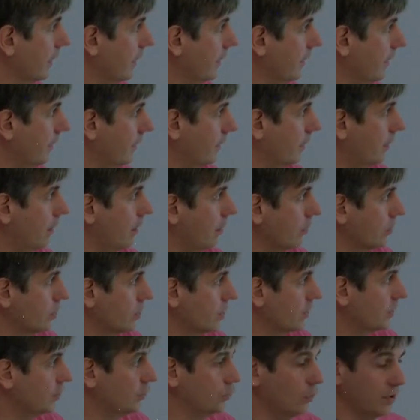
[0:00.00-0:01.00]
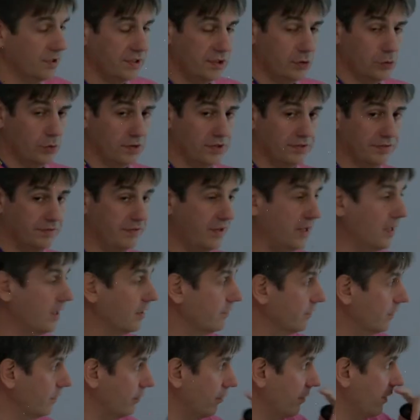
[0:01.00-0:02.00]
and then launch in
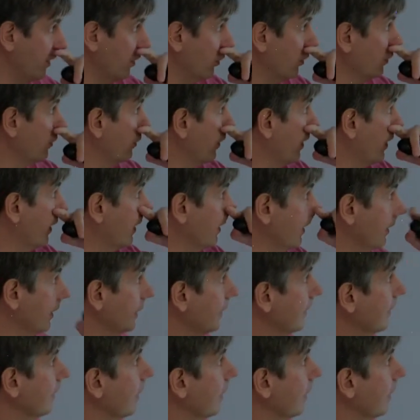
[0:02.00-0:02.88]
2025 if everything goes fine.